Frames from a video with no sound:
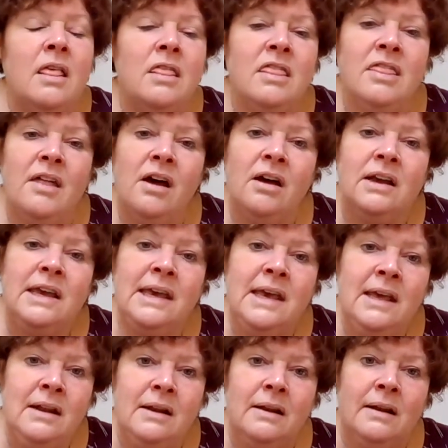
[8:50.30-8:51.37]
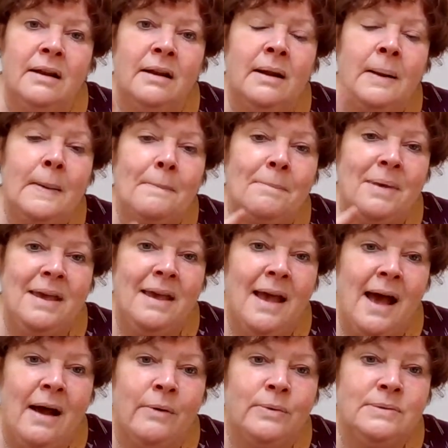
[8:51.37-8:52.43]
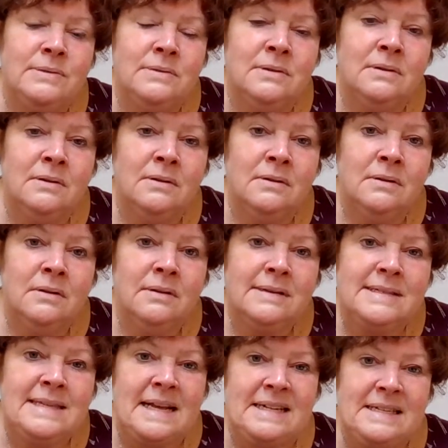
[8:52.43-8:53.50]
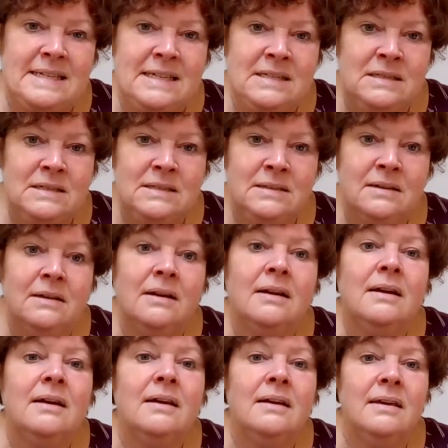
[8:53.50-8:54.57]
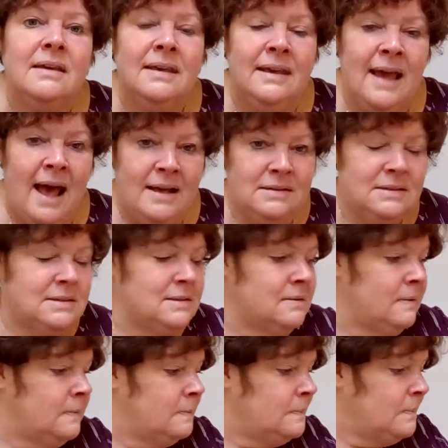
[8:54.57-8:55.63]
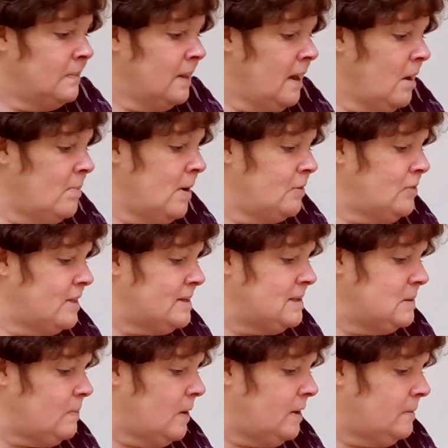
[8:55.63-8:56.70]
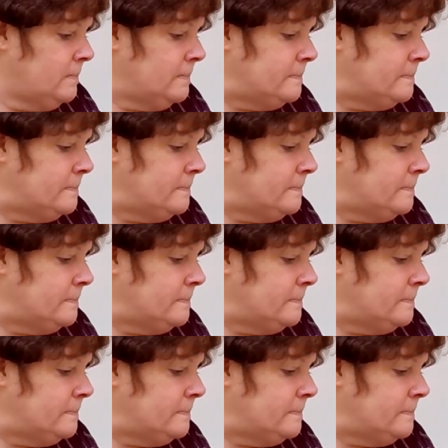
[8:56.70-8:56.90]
The kitten meows. Sentence? Yes. How about this one?